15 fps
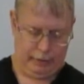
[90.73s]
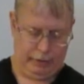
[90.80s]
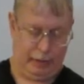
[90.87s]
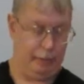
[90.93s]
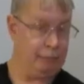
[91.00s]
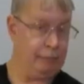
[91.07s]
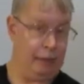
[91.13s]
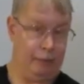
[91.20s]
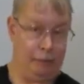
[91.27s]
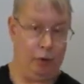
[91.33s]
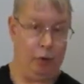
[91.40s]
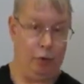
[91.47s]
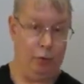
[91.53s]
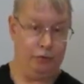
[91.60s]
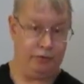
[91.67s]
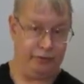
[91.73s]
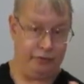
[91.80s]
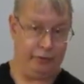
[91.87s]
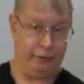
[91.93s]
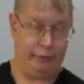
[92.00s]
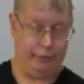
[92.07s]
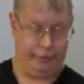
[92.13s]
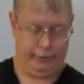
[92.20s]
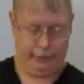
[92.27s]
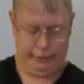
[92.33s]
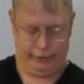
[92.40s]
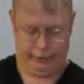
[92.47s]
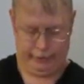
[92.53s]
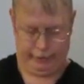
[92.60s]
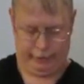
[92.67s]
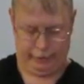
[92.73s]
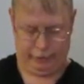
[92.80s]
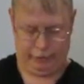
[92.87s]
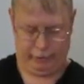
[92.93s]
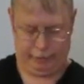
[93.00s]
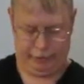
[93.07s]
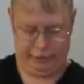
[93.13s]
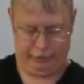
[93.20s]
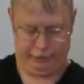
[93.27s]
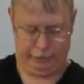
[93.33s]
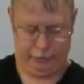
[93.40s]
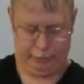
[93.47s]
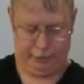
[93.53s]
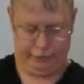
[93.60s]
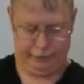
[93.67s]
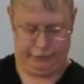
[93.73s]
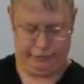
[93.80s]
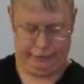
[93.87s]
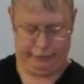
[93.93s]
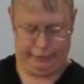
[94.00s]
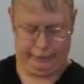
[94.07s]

I'm old, so I know what pea soup is. So